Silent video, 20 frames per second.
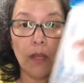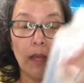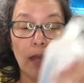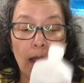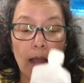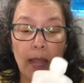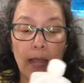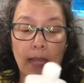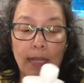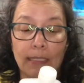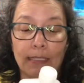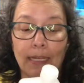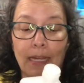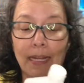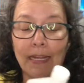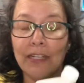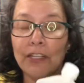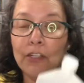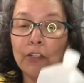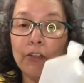And I
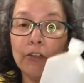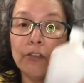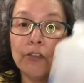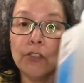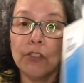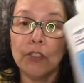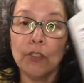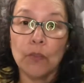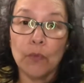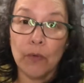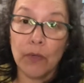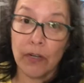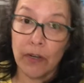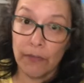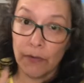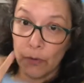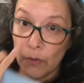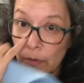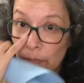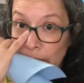use whatever
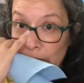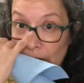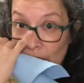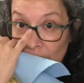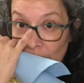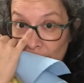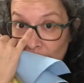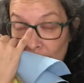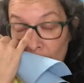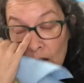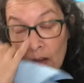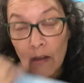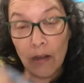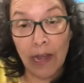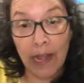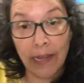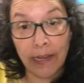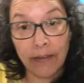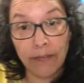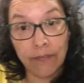rubbing alcohol I
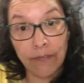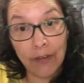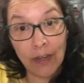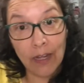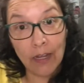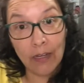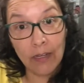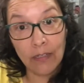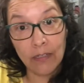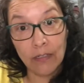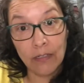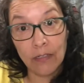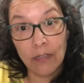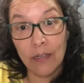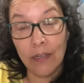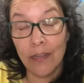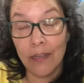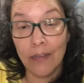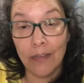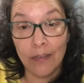can find
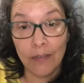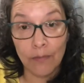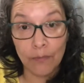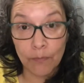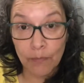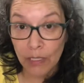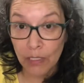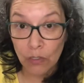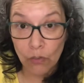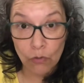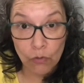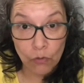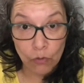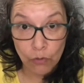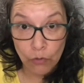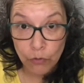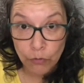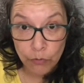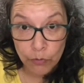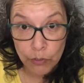in my local
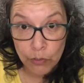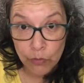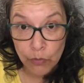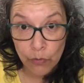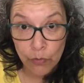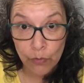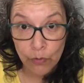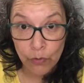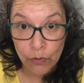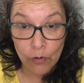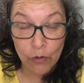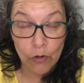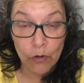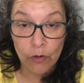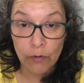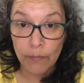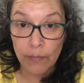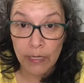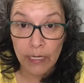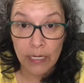grocery store or
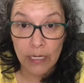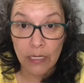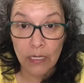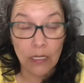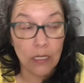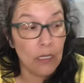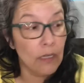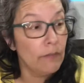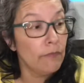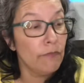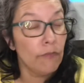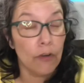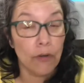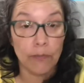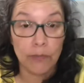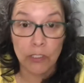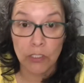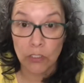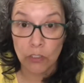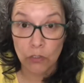my
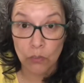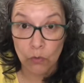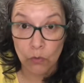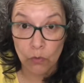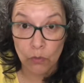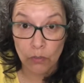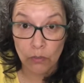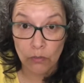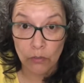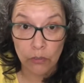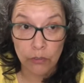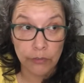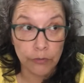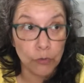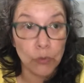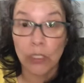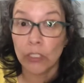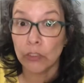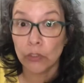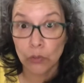pharmacy store or
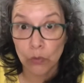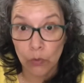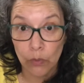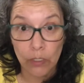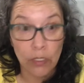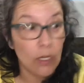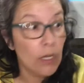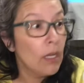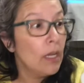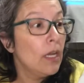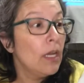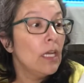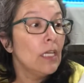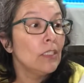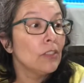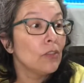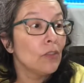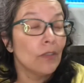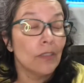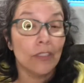drugstore.
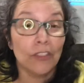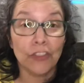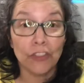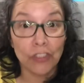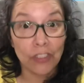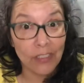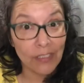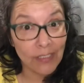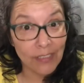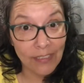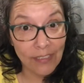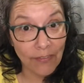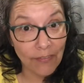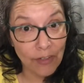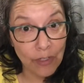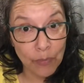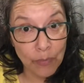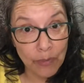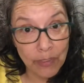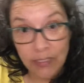So this is just
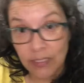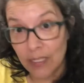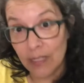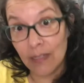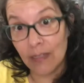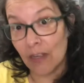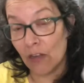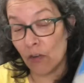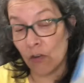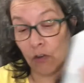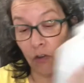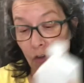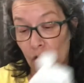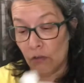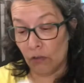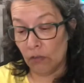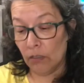70% alcohol.